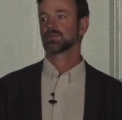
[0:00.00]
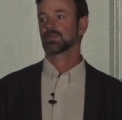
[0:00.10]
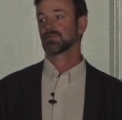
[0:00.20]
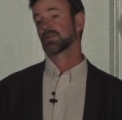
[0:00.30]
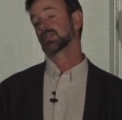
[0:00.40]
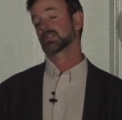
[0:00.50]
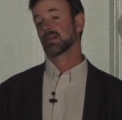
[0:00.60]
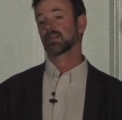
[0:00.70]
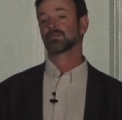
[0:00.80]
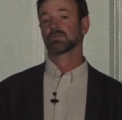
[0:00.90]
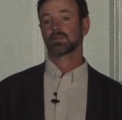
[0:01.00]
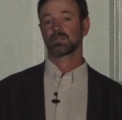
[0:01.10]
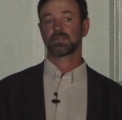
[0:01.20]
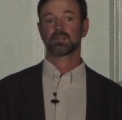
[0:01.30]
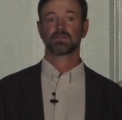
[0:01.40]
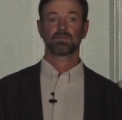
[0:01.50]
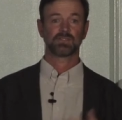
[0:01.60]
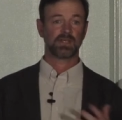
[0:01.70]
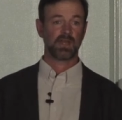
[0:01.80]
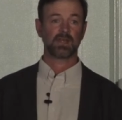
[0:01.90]
So it's very exciting from a, a sort of
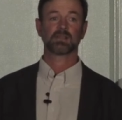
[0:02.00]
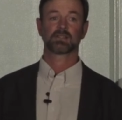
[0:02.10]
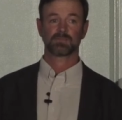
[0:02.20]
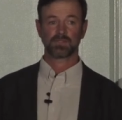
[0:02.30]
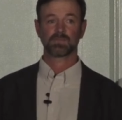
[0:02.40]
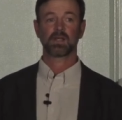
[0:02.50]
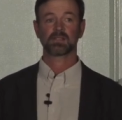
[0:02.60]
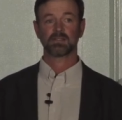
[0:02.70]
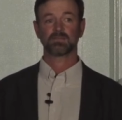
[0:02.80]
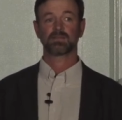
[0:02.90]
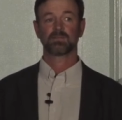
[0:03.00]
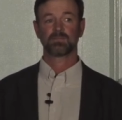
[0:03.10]
genetics perspective.